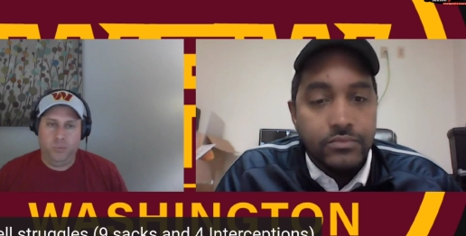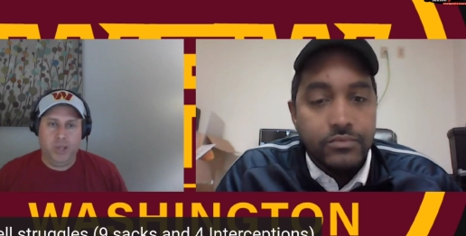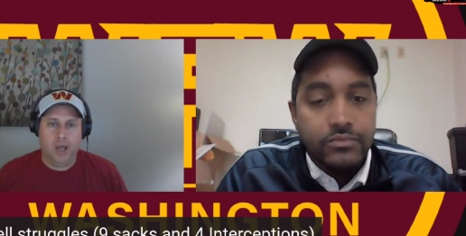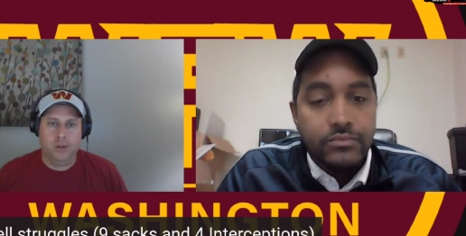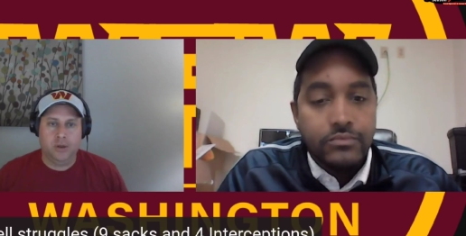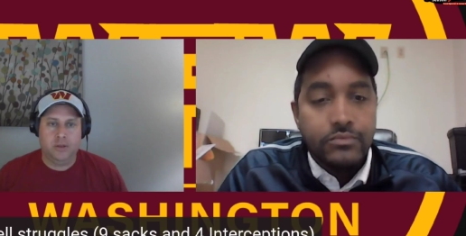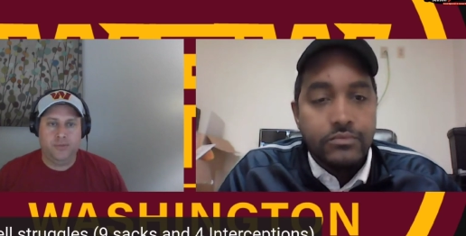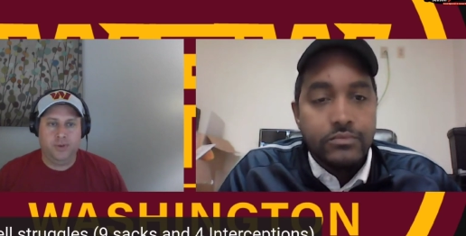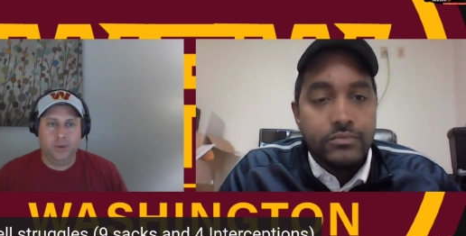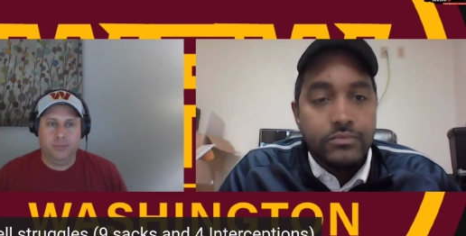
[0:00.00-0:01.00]
Speaker 1: we gotta look at
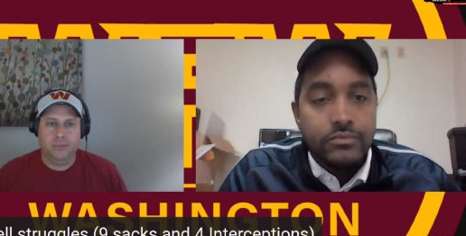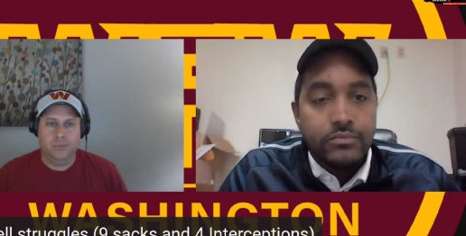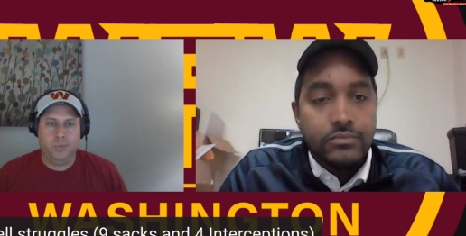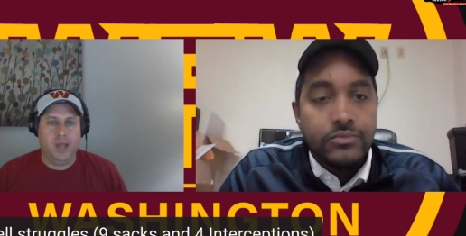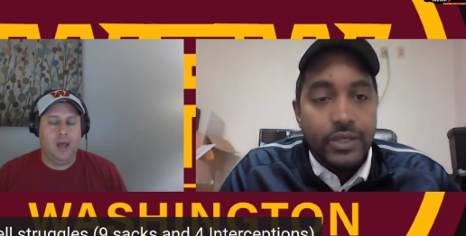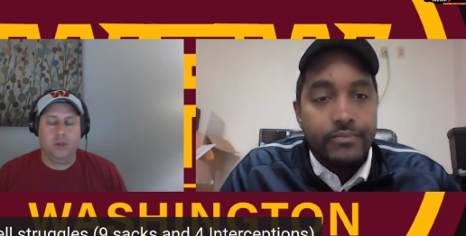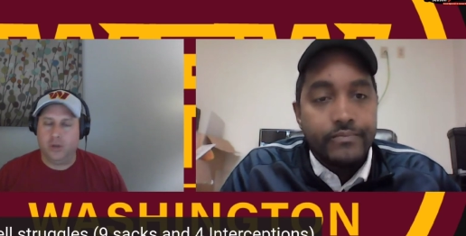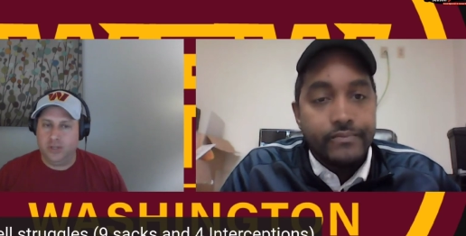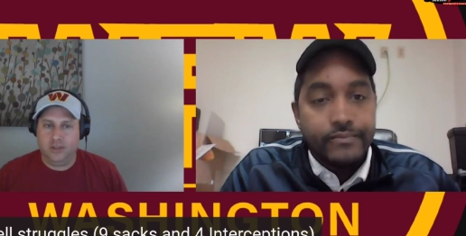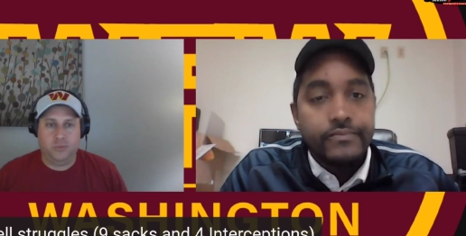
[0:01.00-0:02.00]
the film. We gotta
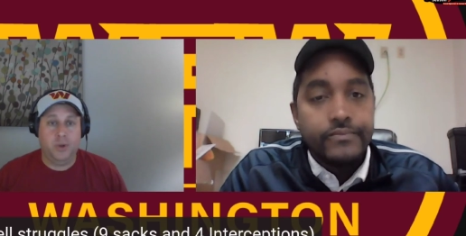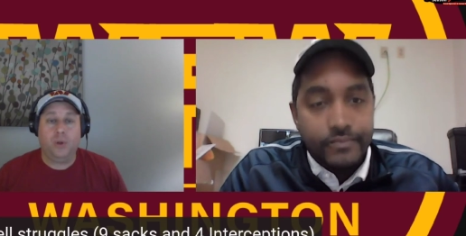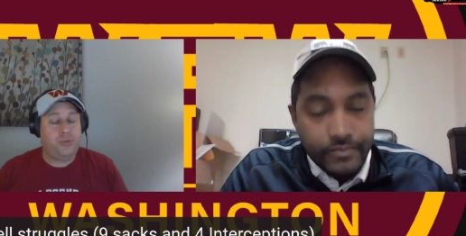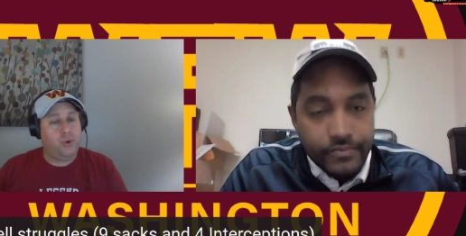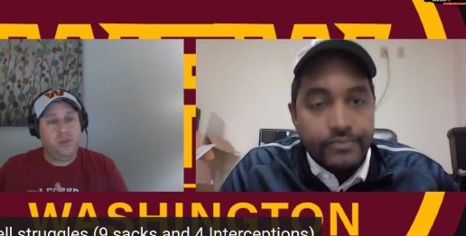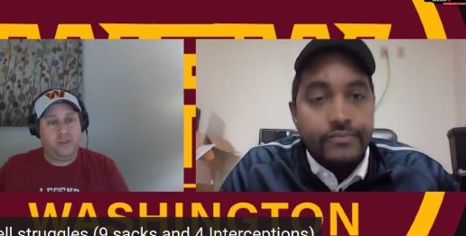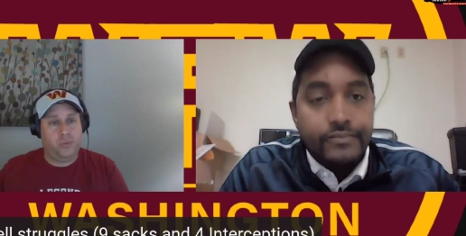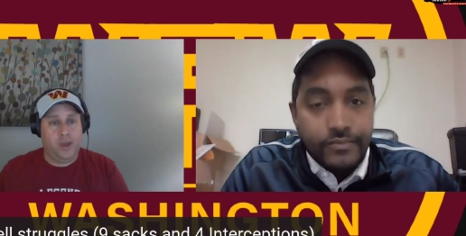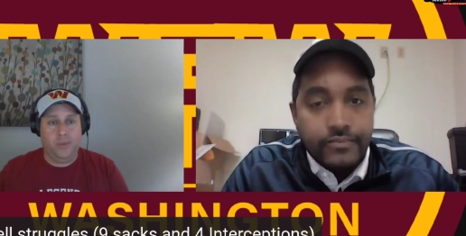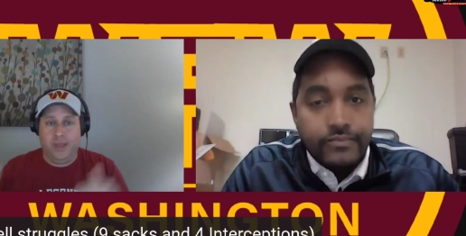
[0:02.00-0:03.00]
look at this. We don't throw this
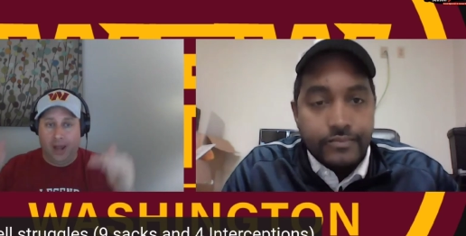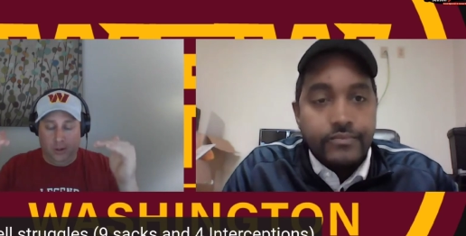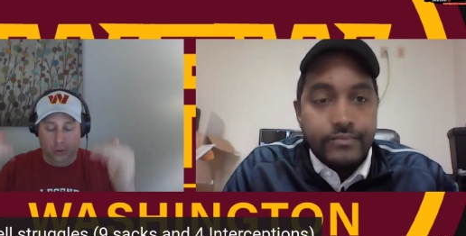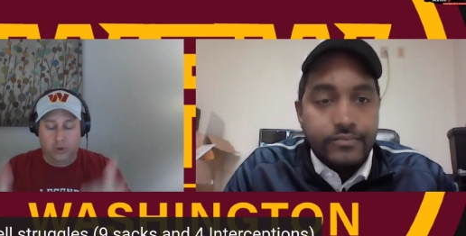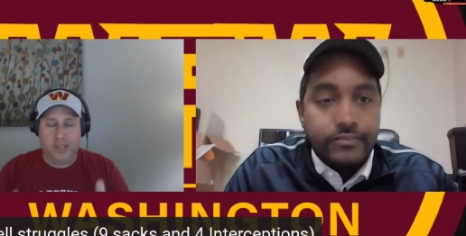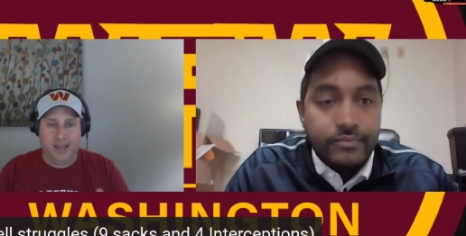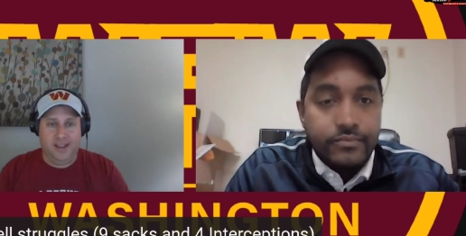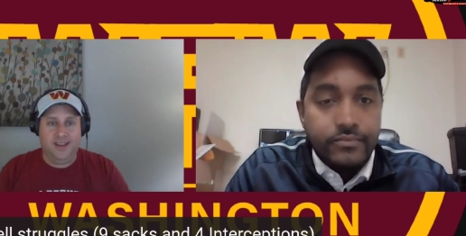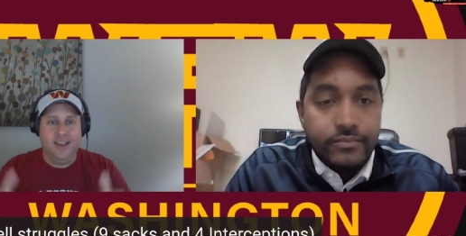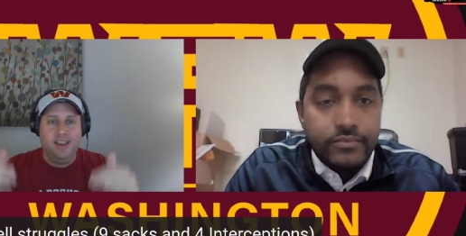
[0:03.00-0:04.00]
away. We gotta look at
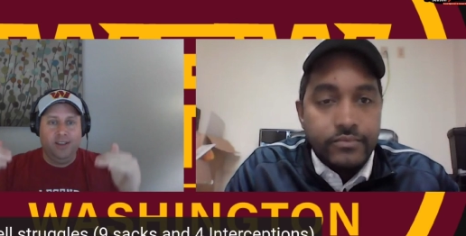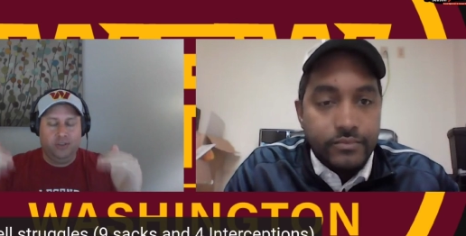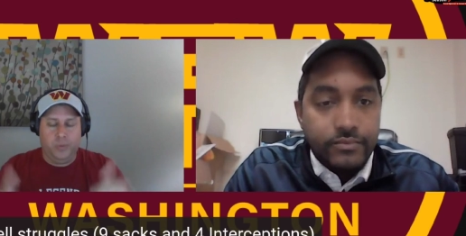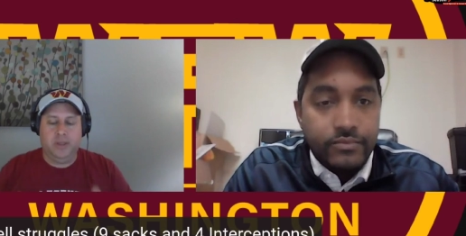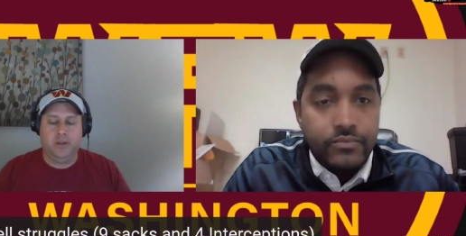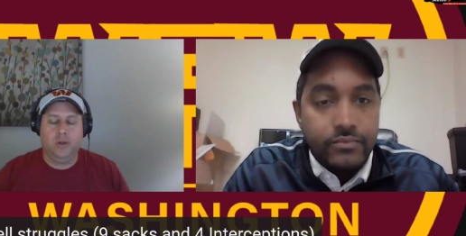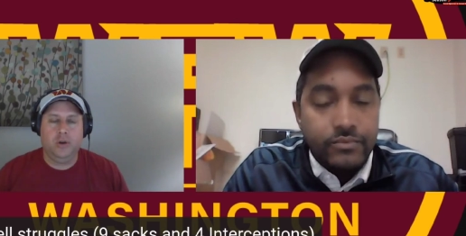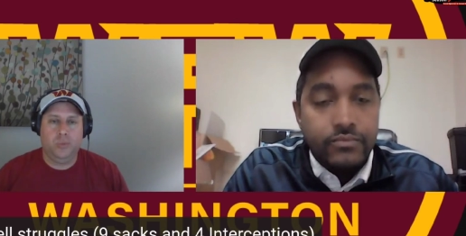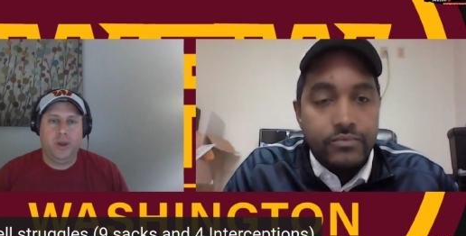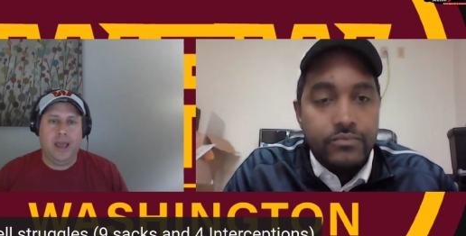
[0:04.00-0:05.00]
it so we can
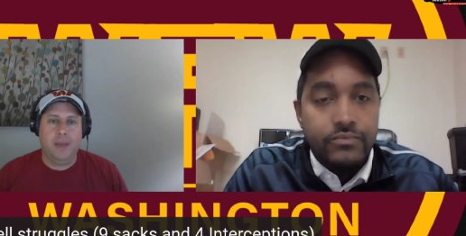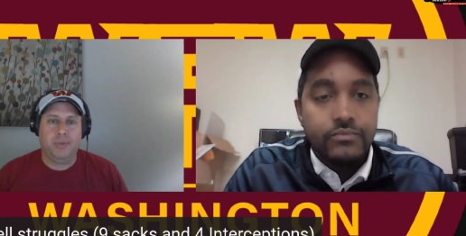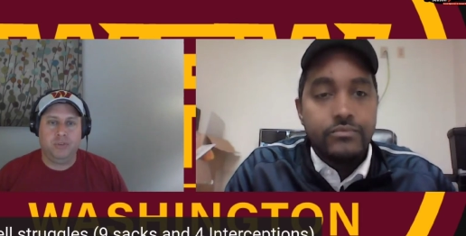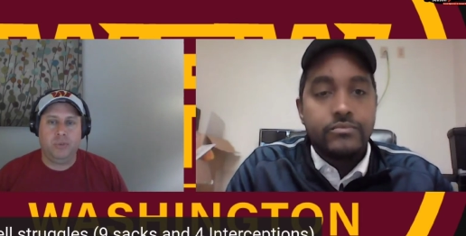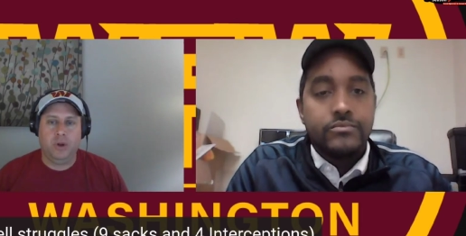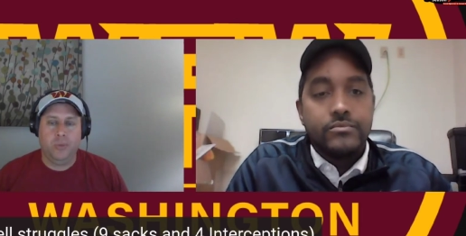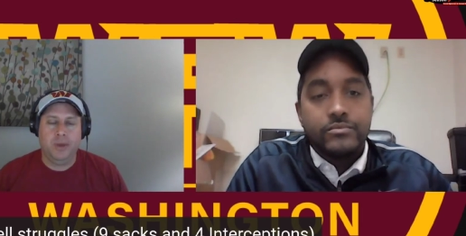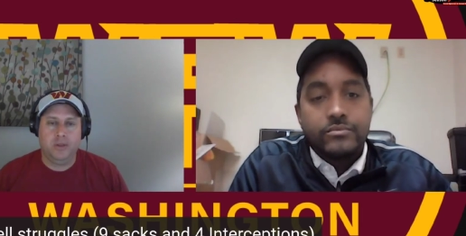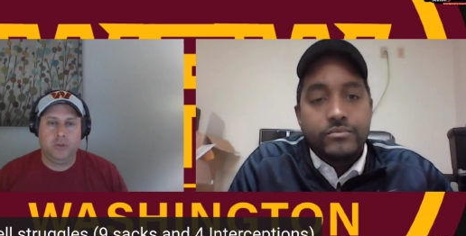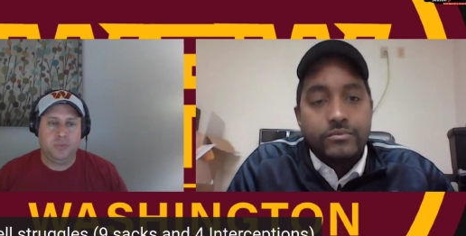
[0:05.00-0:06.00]
learn what happened so we don't
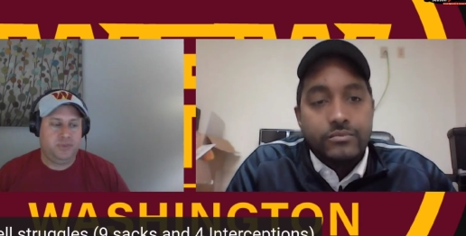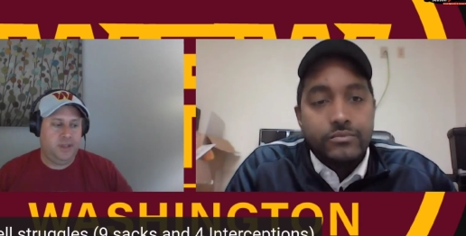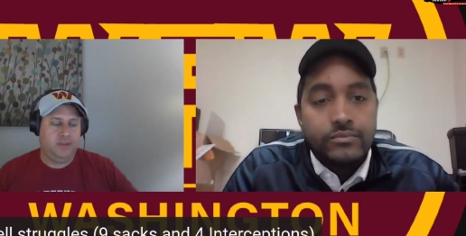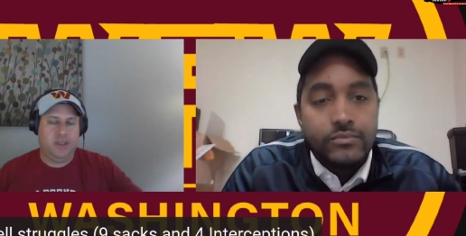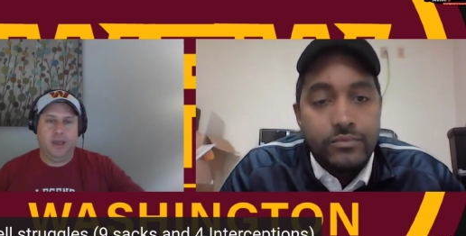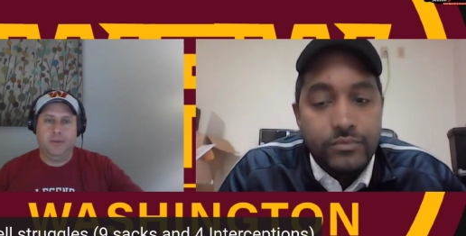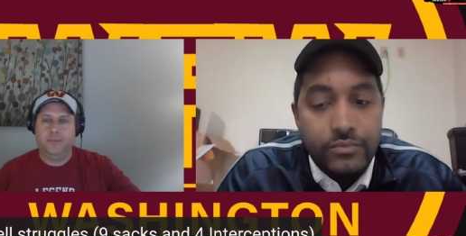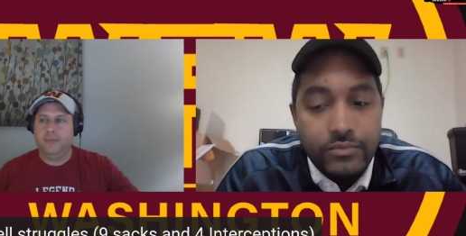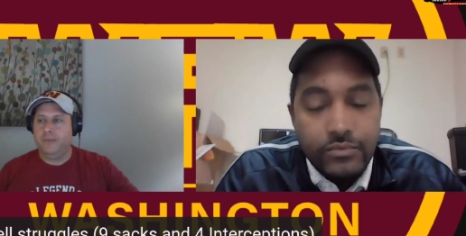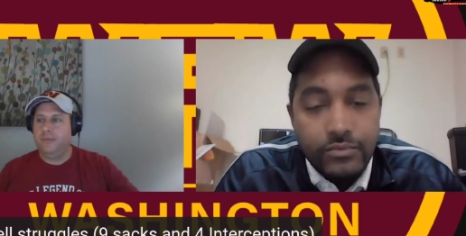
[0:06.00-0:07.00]
make those mistakes again.
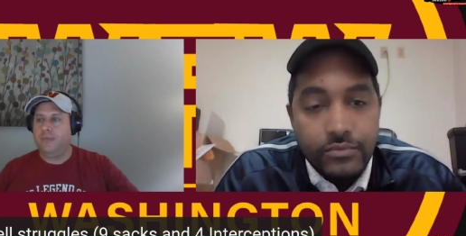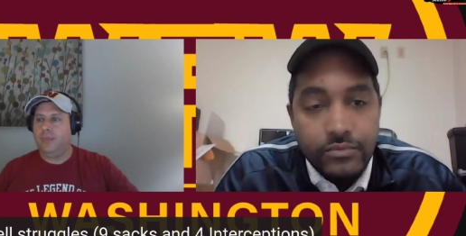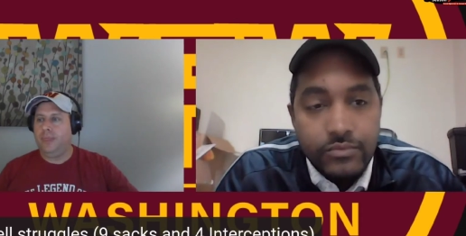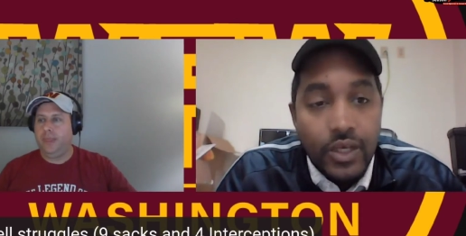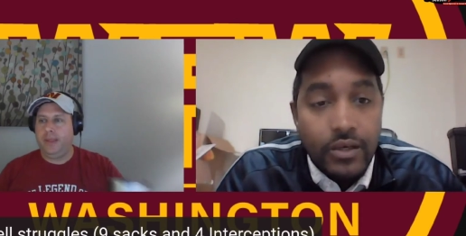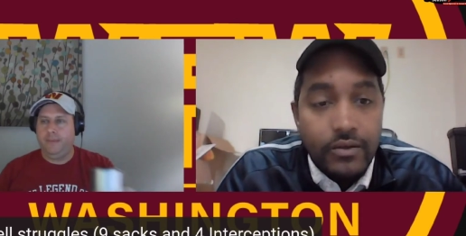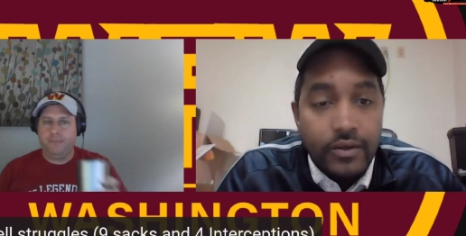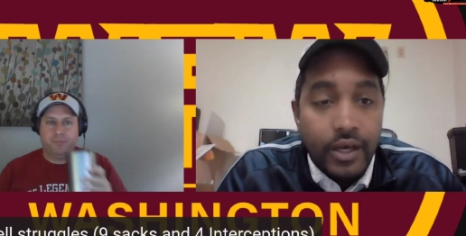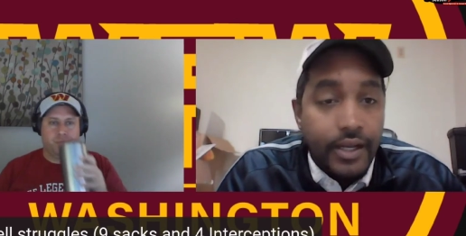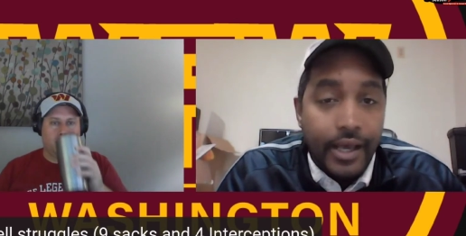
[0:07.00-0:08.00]
Speaker 2: Yeah,
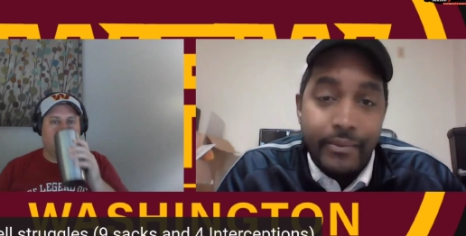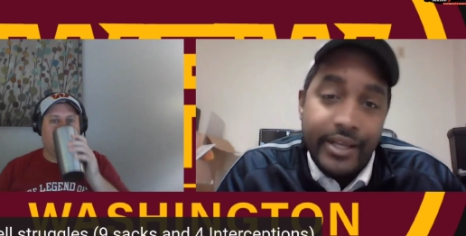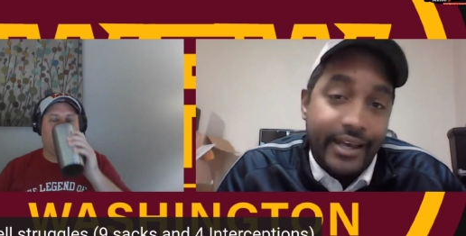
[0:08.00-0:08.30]
and I mean,